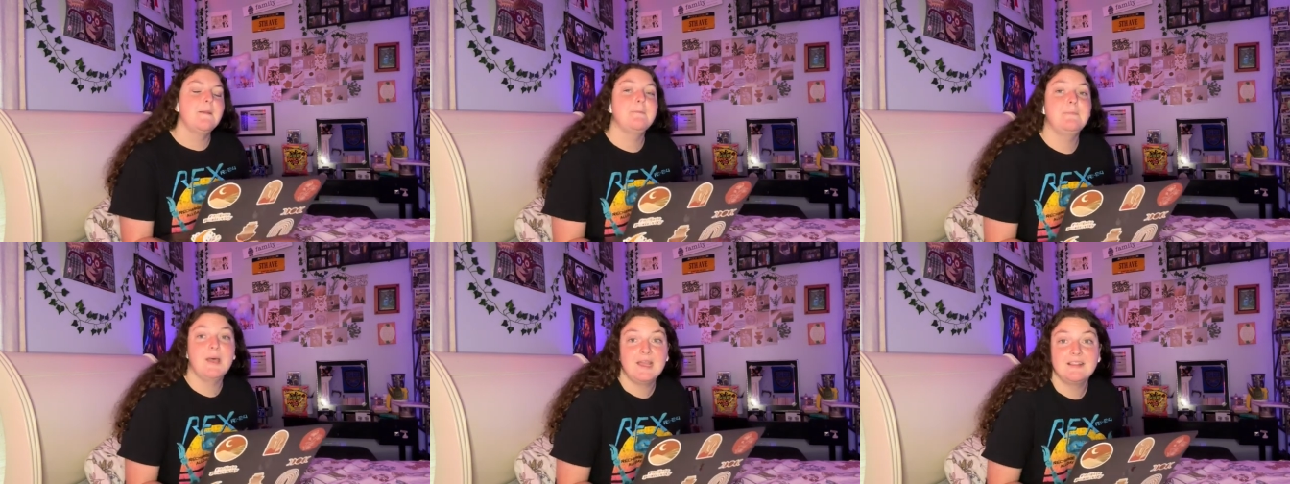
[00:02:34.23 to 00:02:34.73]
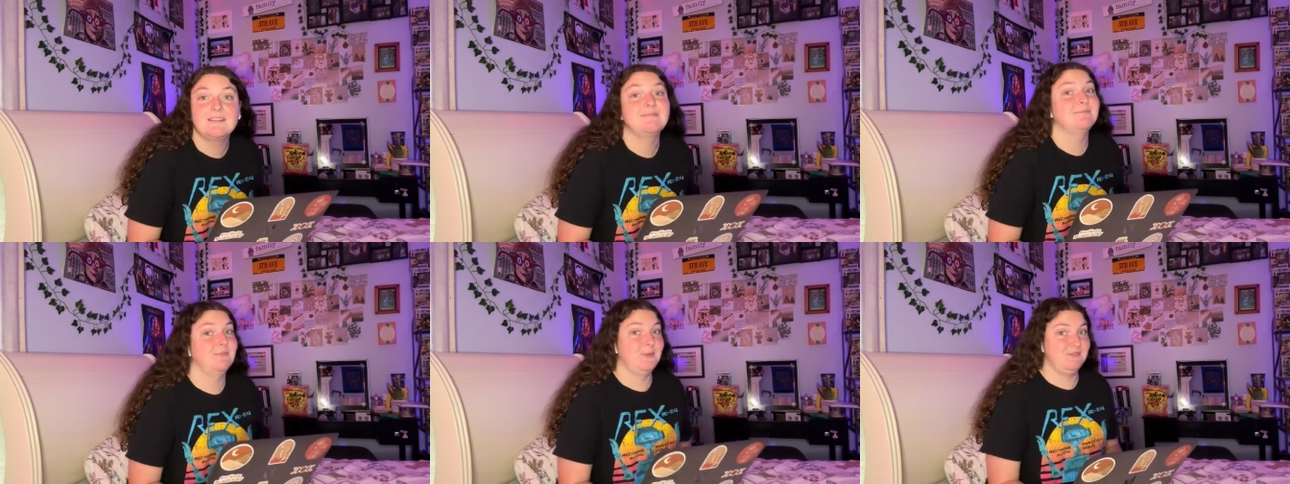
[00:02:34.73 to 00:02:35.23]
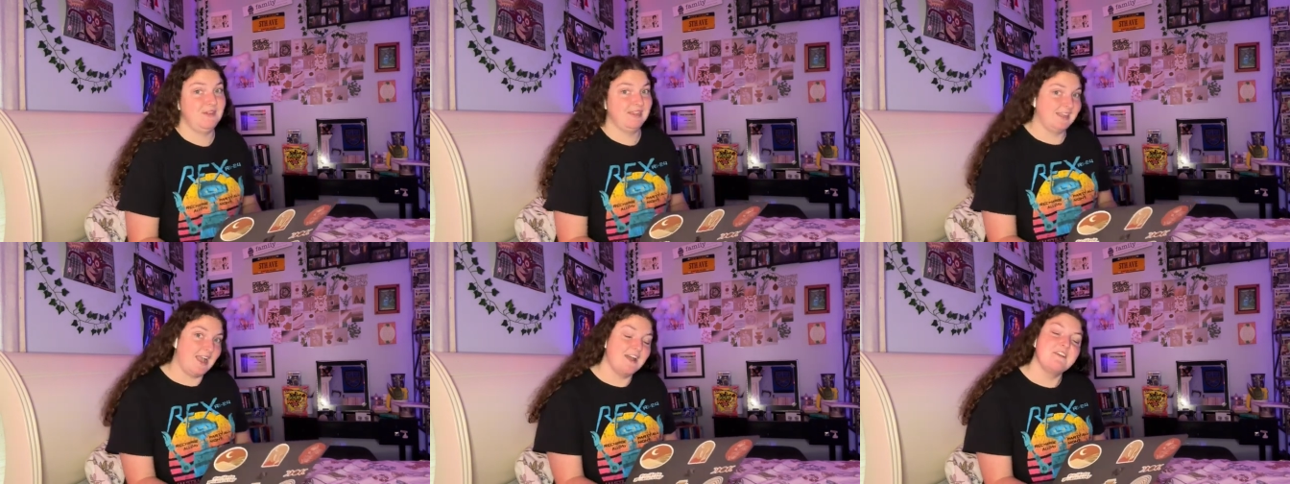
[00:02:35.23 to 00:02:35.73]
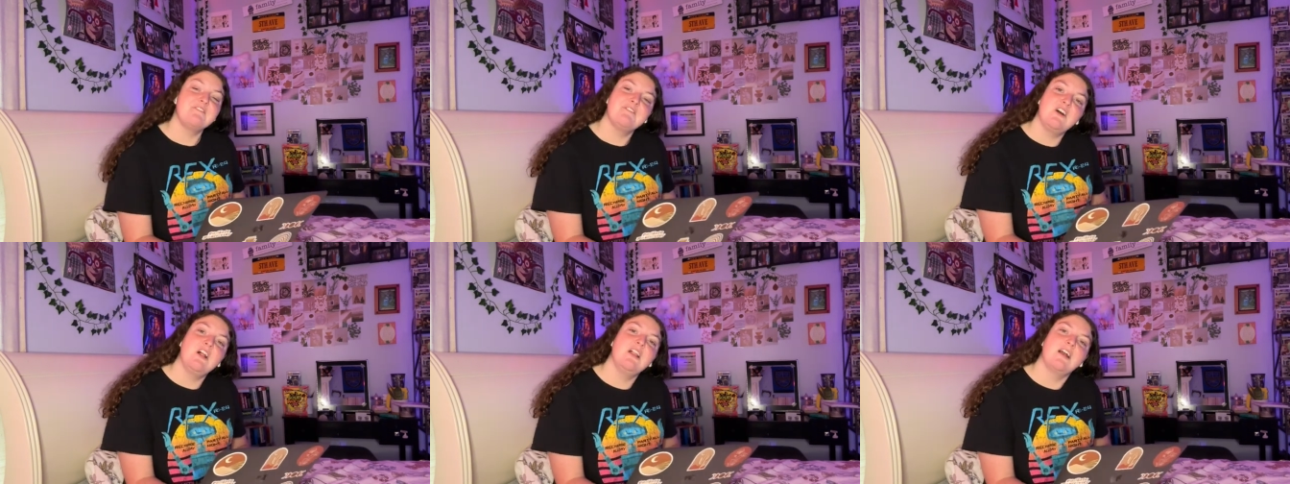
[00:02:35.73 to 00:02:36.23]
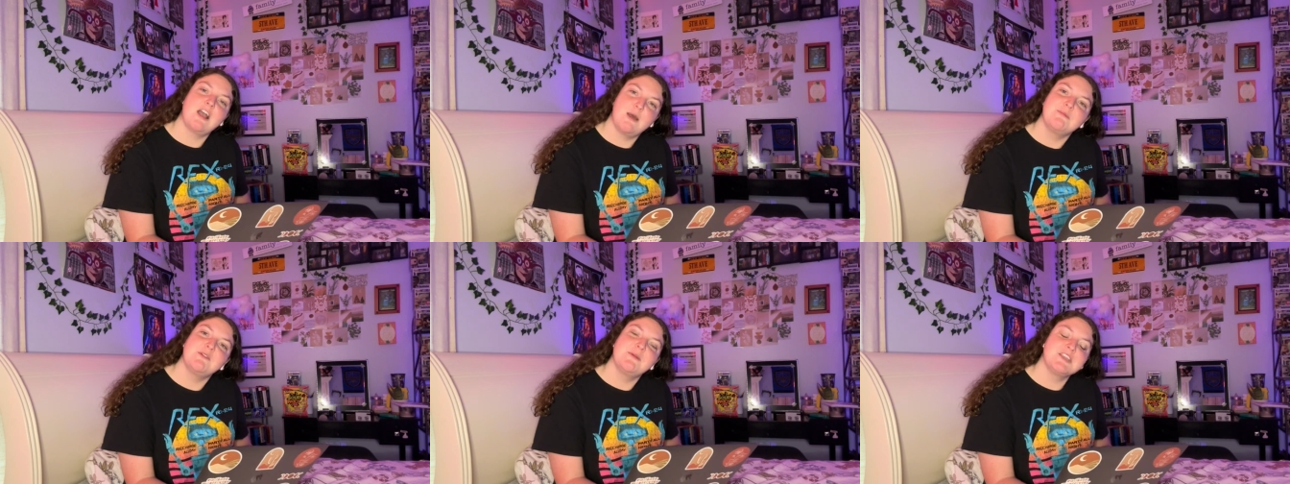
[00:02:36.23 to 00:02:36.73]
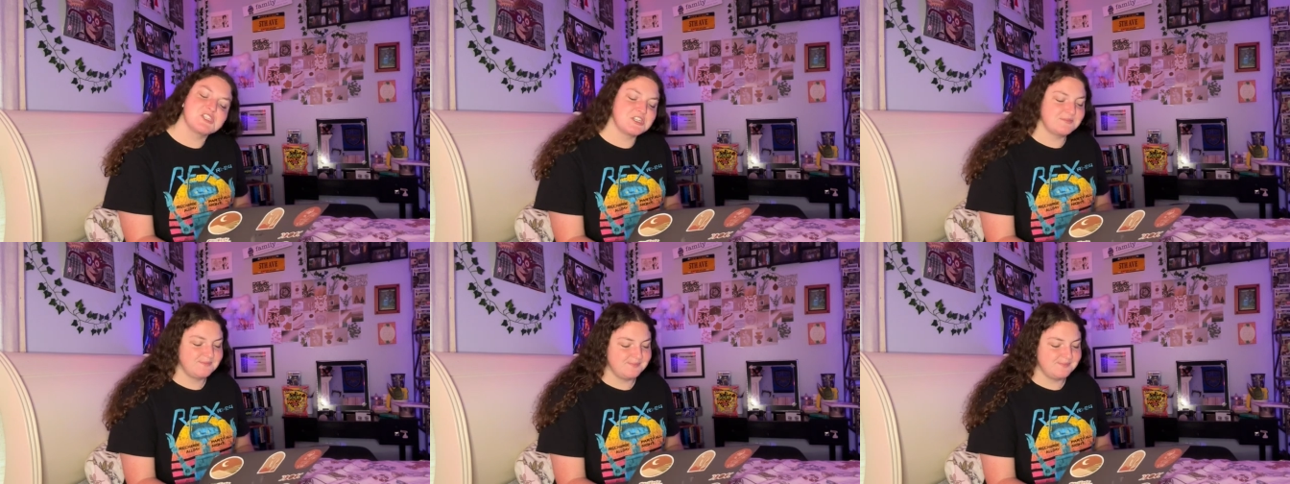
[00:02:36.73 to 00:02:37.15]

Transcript: but we finally got full confirmation.